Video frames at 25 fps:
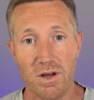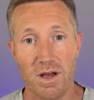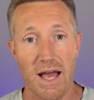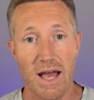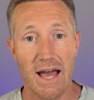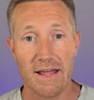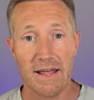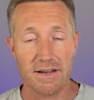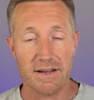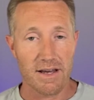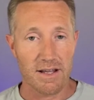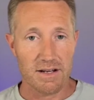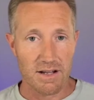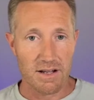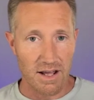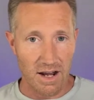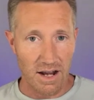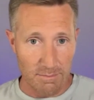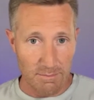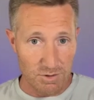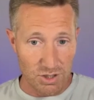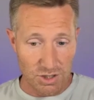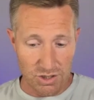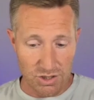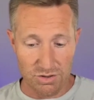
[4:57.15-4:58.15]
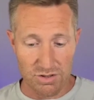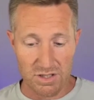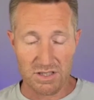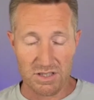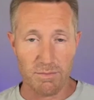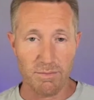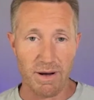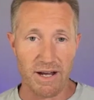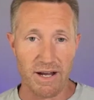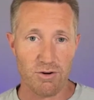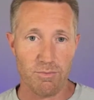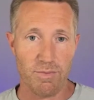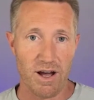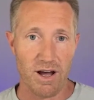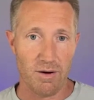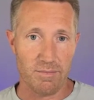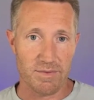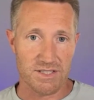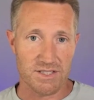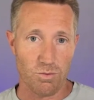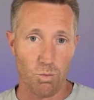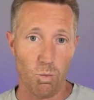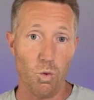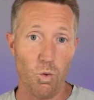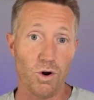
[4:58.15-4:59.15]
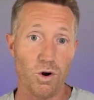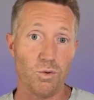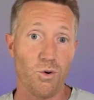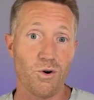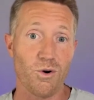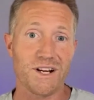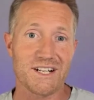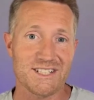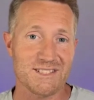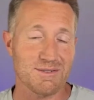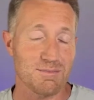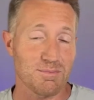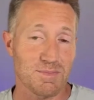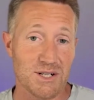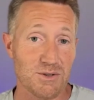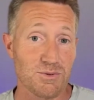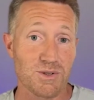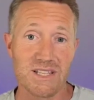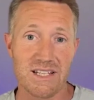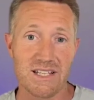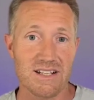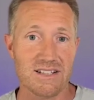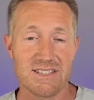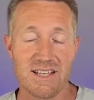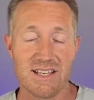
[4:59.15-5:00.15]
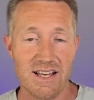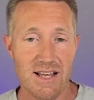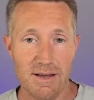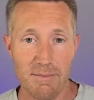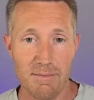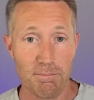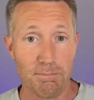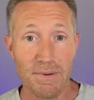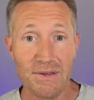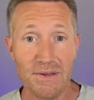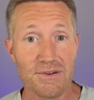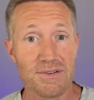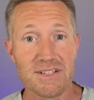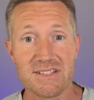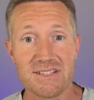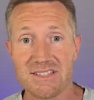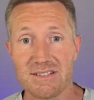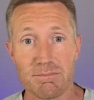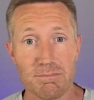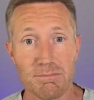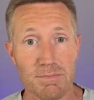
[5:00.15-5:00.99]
And, and and I'm just using the microbiome as a one organism, but it really it's billions and